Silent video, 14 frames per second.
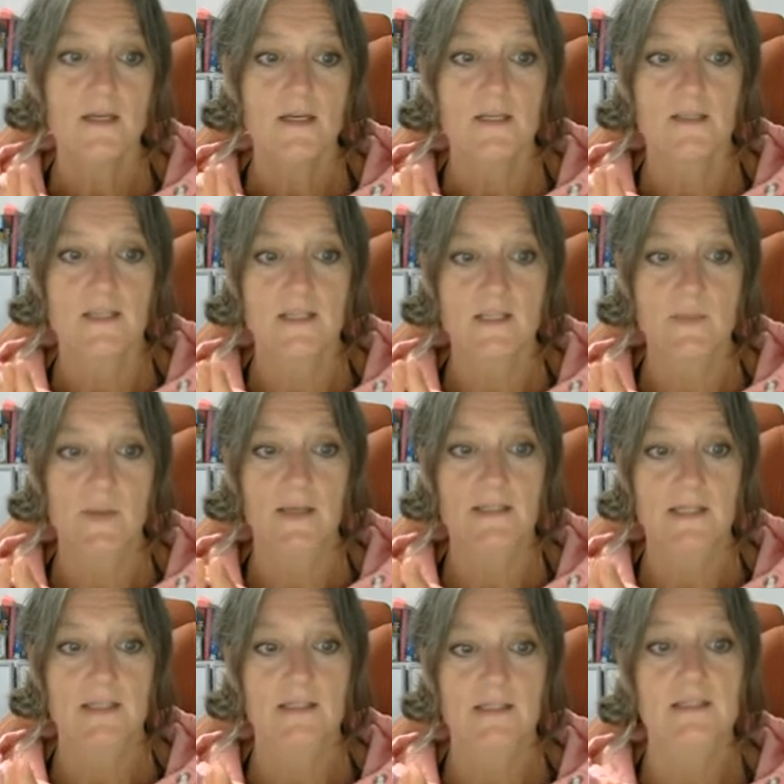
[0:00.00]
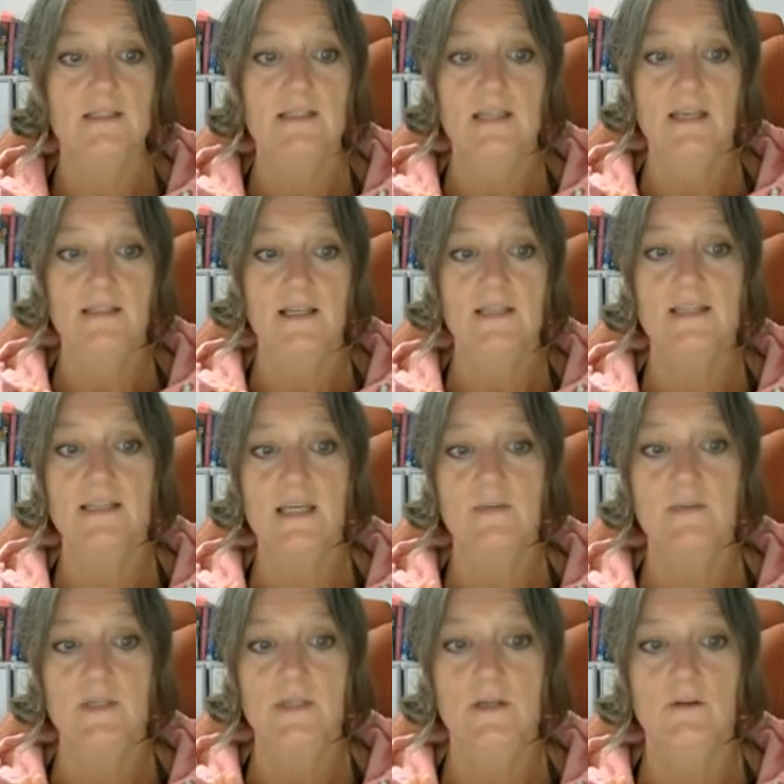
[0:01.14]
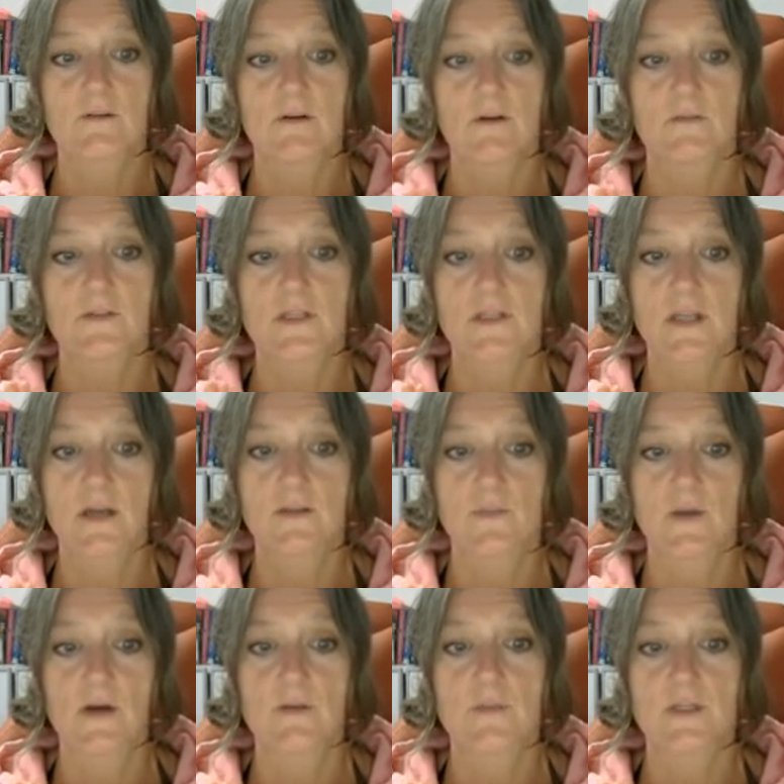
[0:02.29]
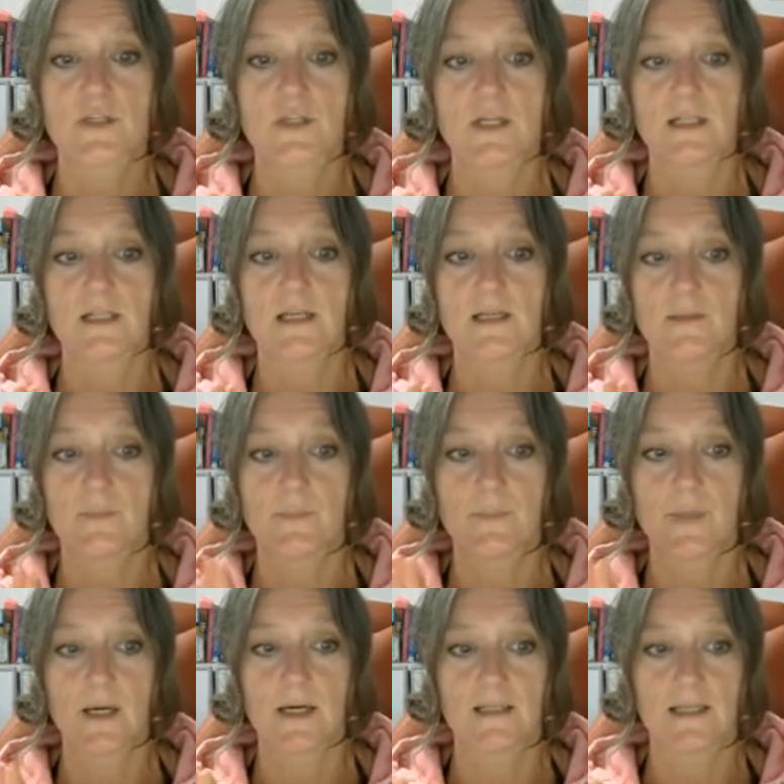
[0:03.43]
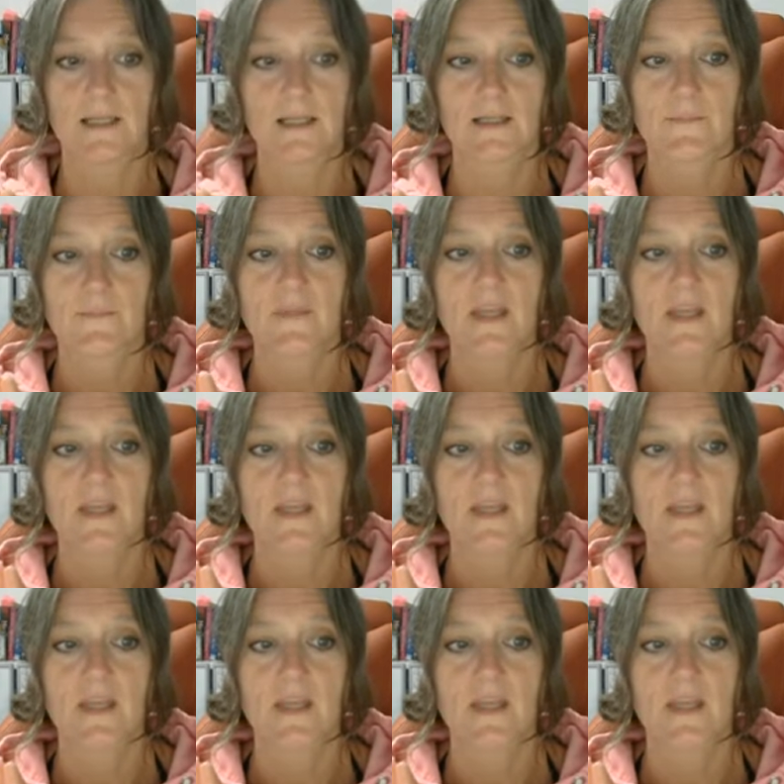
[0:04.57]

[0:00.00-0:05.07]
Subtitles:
The inspector says, I see Mr. Croft is going to marry Miss Sheila Birling.